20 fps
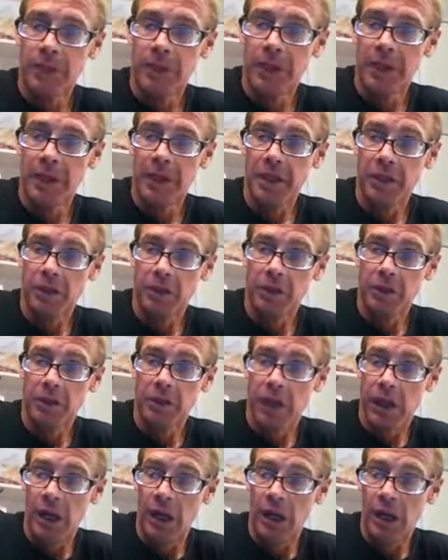Playing your
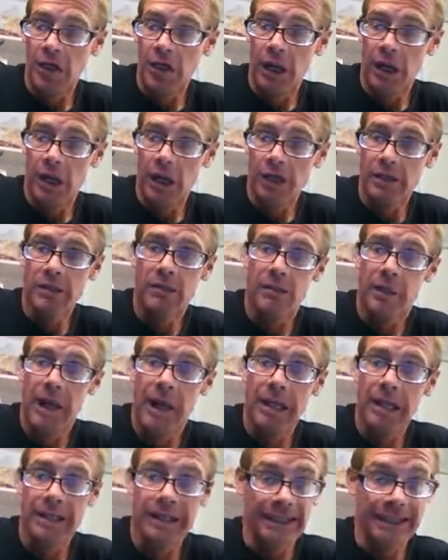little online
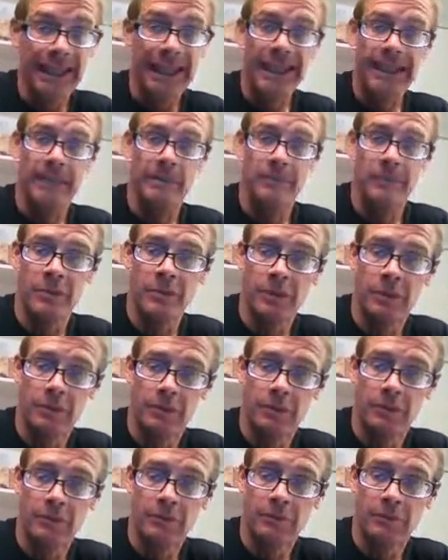demonic games.